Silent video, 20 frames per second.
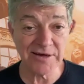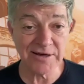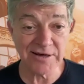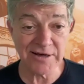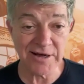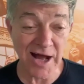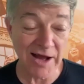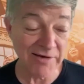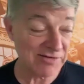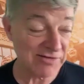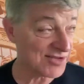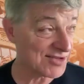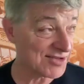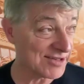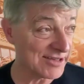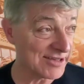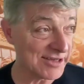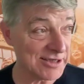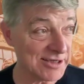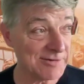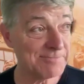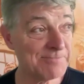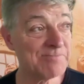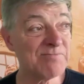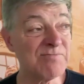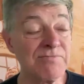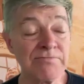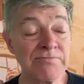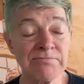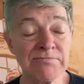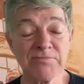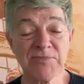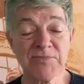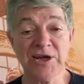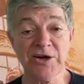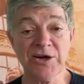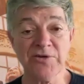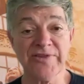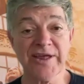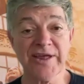uh, obviously,
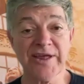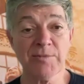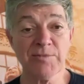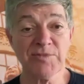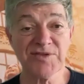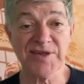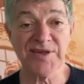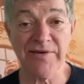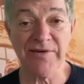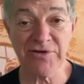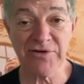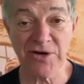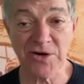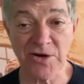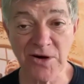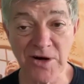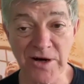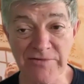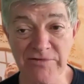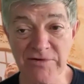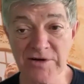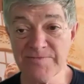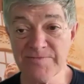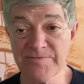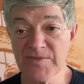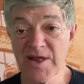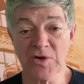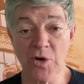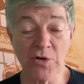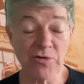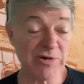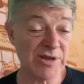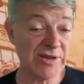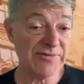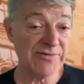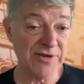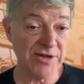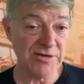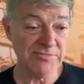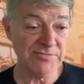you know, the M7 or Harvard or
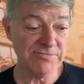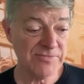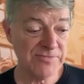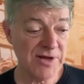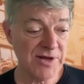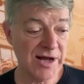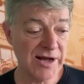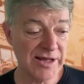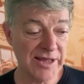even